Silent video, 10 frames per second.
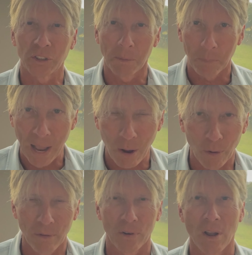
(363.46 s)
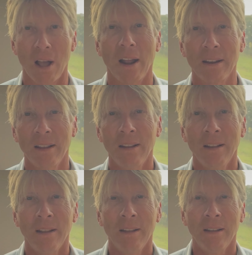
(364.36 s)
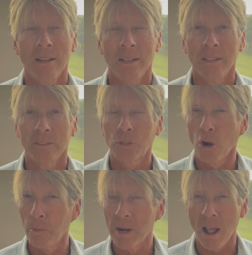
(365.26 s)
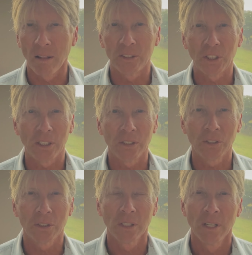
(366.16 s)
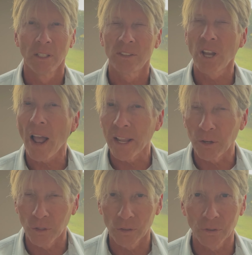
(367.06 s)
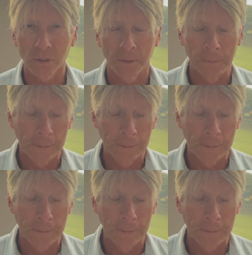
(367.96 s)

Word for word: and power of God. Terminologies, titles,